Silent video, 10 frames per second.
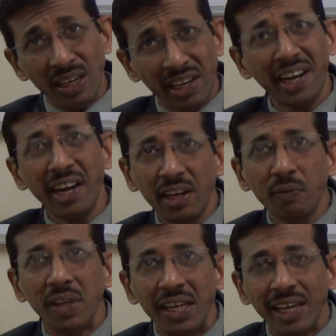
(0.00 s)
creative
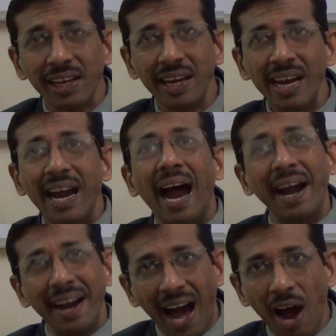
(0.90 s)
thinking,
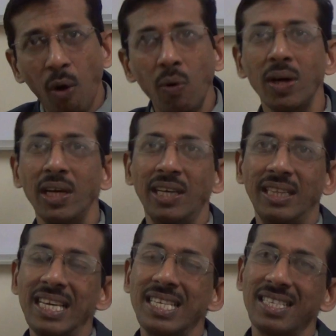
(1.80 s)
and how
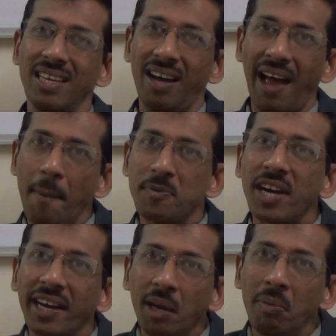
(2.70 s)
these
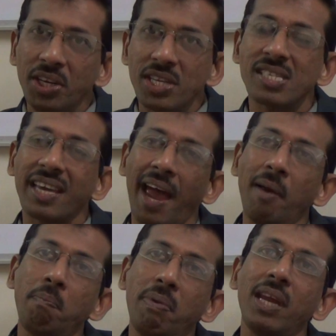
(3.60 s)
abstract images
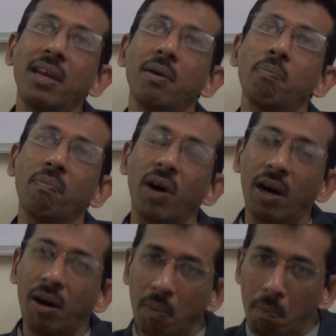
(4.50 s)
can be
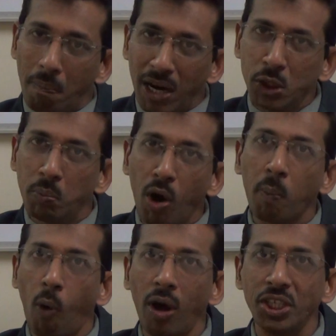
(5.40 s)
much more
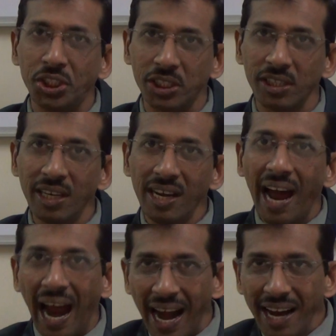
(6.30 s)
polished,
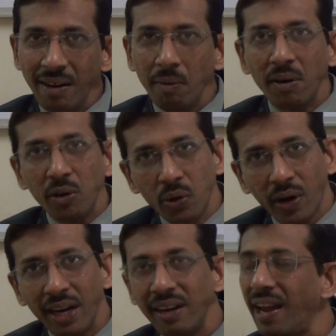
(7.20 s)
and you
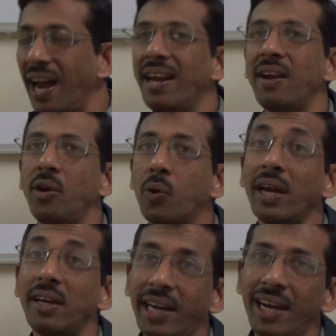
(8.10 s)

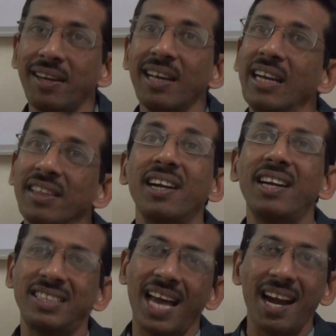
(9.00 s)
can get the
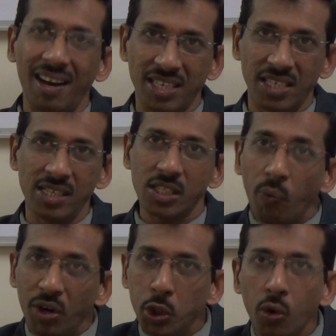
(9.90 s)
desired results
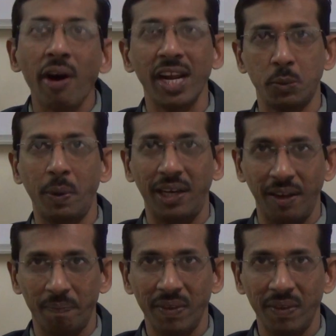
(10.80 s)
which you are expecting.